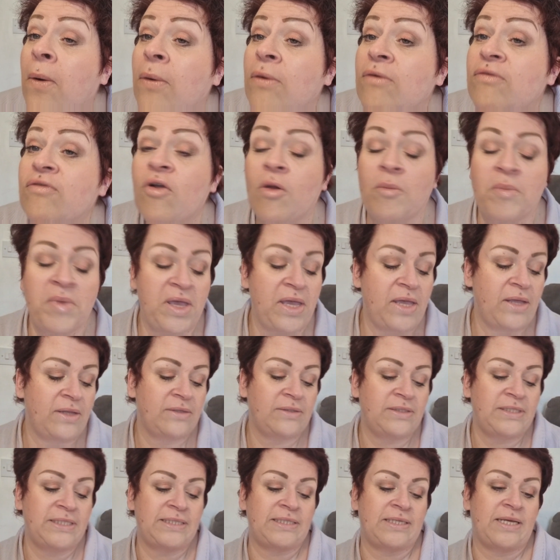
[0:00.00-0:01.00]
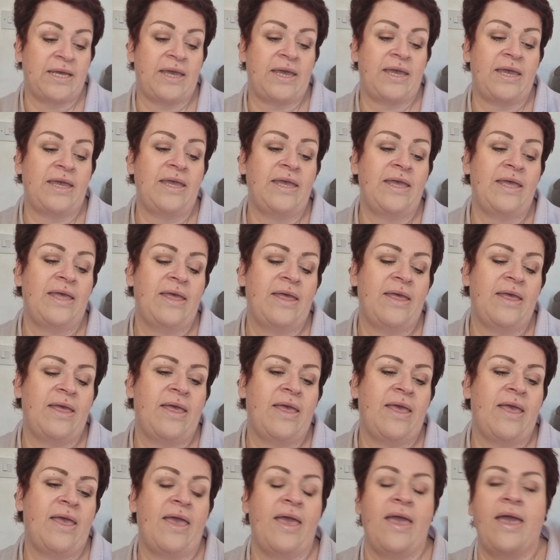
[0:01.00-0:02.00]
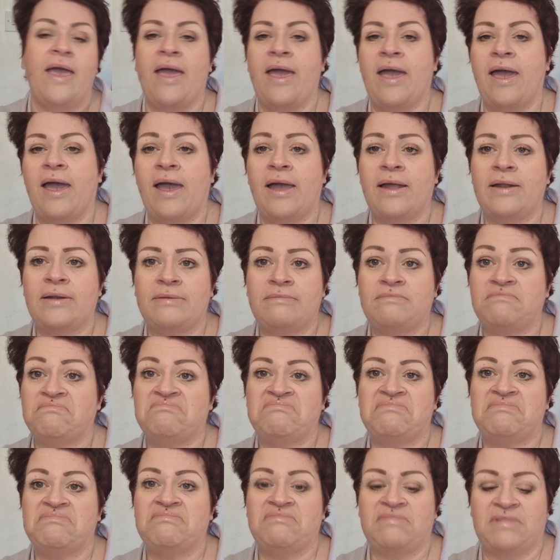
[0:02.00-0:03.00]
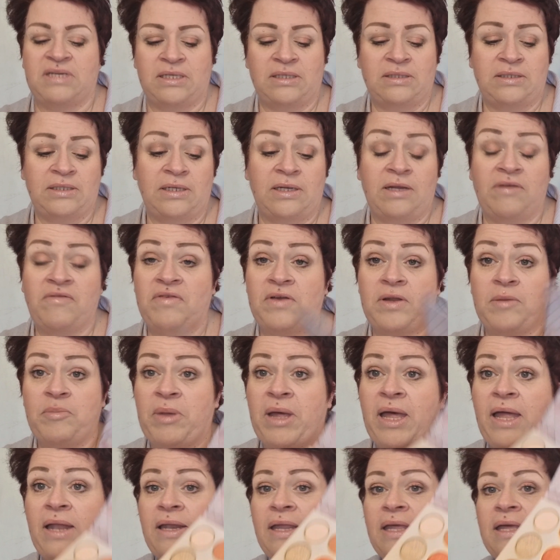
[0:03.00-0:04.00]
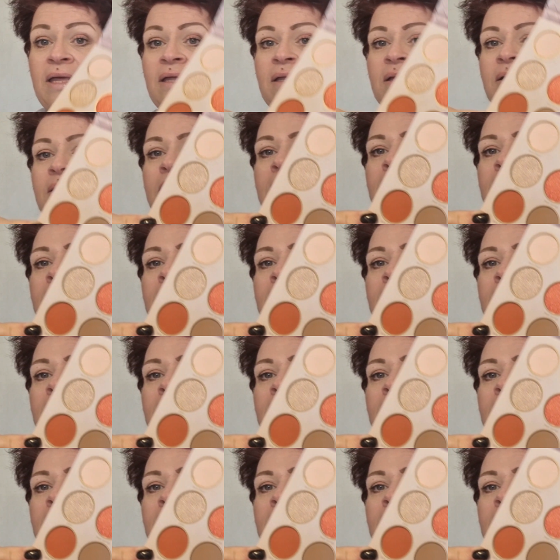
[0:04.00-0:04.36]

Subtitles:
from it today. And it's a lovely palette.